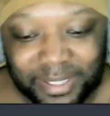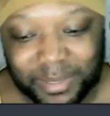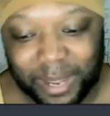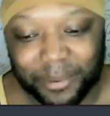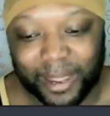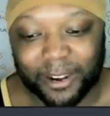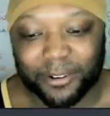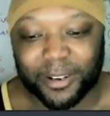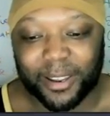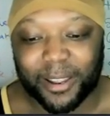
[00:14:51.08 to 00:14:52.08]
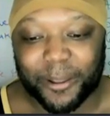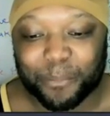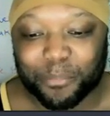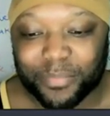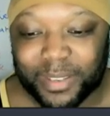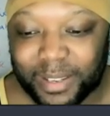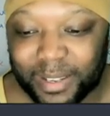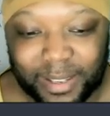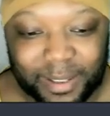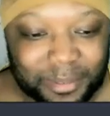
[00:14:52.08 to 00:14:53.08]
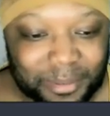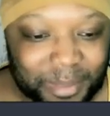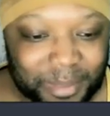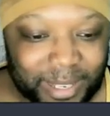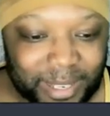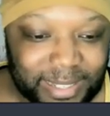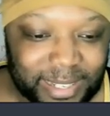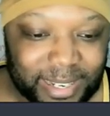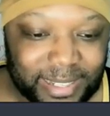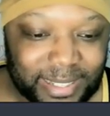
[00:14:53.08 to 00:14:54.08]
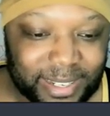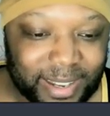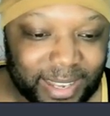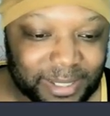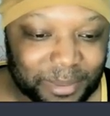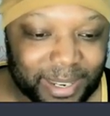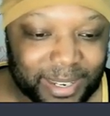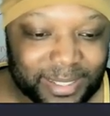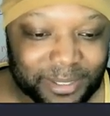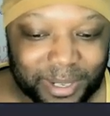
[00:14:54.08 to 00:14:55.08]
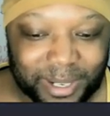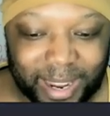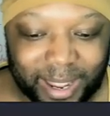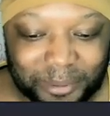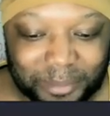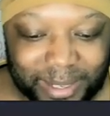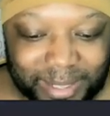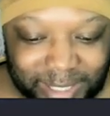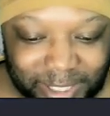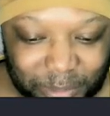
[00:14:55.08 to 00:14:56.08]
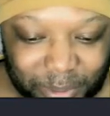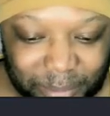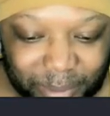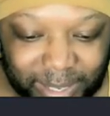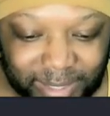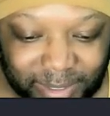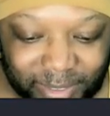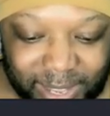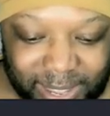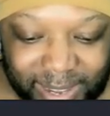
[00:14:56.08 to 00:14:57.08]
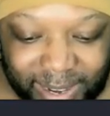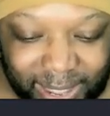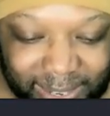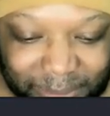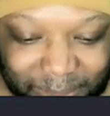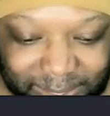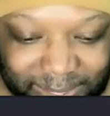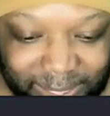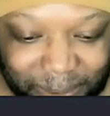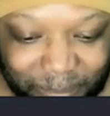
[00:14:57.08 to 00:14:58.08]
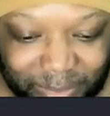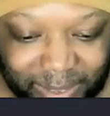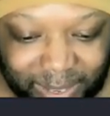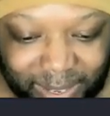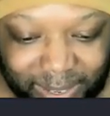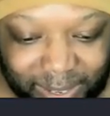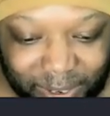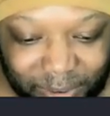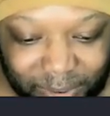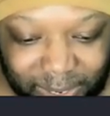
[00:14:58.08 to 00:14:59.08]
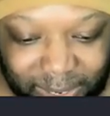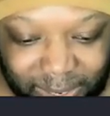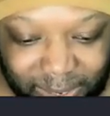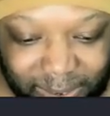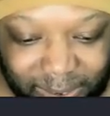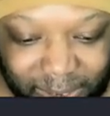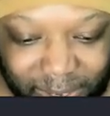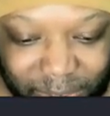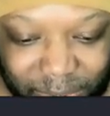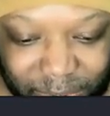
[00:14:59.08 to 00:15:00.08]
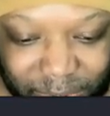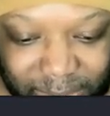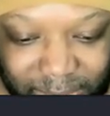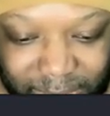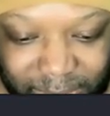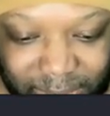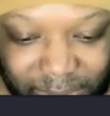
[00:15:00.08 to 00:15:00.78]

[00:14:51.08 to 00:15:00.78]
It was some type of error, y'all. Uh, but like I said, they still got some kinks to work out, but it's super impressive. Now let me see. Uh, write code